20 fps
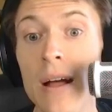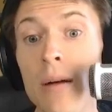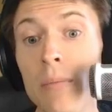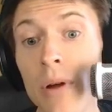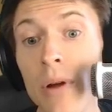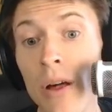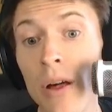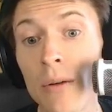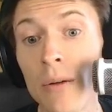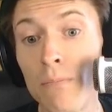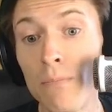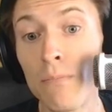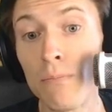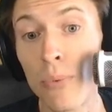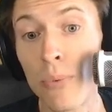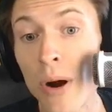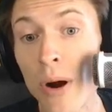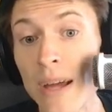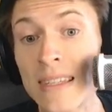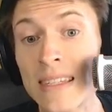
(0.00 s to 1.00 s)
But on the
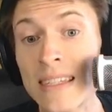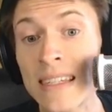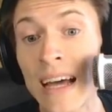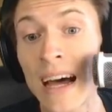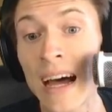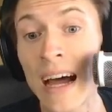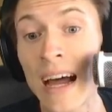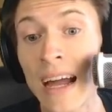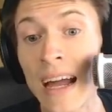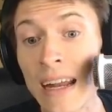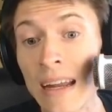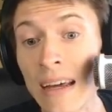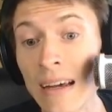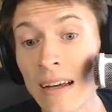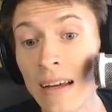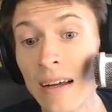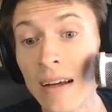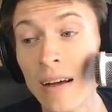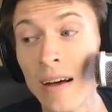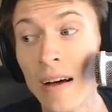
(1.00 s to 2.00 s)
bright side,
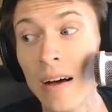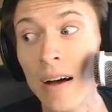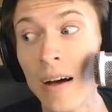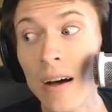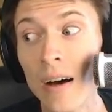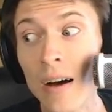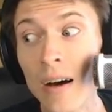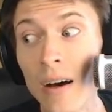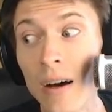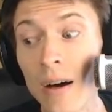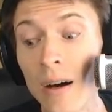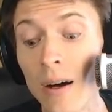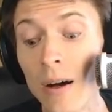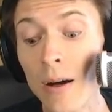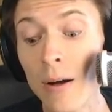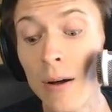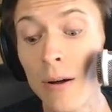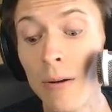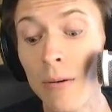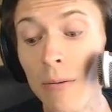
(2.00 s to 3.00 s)

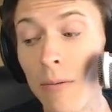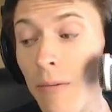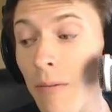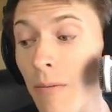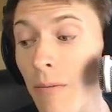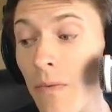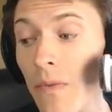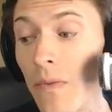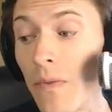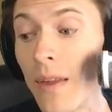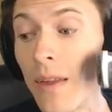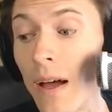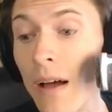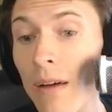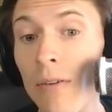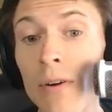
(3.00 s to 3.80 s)
I've